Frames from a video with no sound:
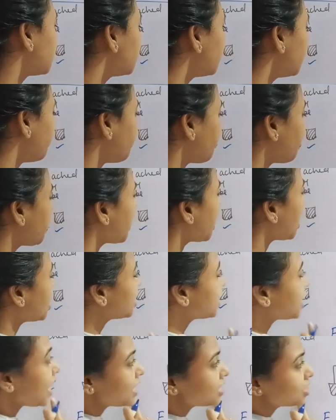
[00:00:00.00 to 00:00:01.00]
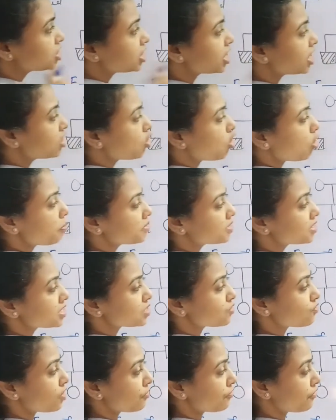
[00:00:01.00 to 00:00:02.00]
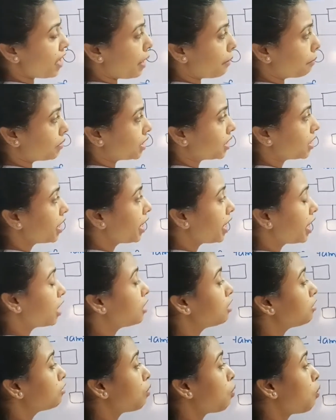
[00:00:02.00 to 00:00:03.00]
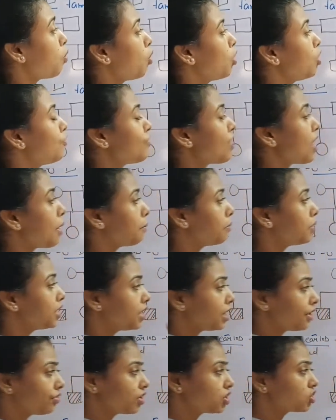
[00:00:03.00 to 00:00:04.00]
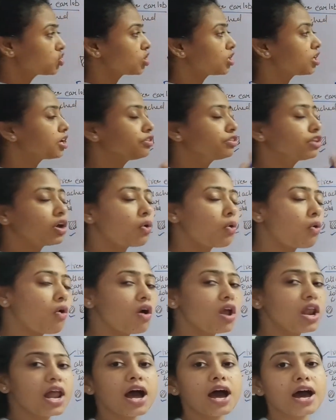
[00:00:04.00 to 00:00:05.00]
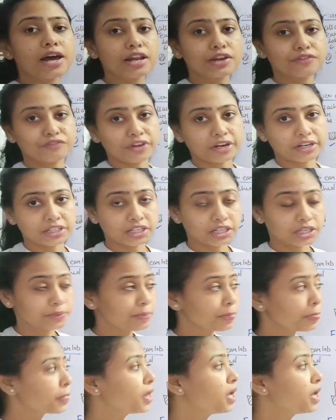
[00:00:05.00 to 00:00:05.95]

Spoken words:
See, attached earlobe is this one family. Here the whole family and the children, they all are affected.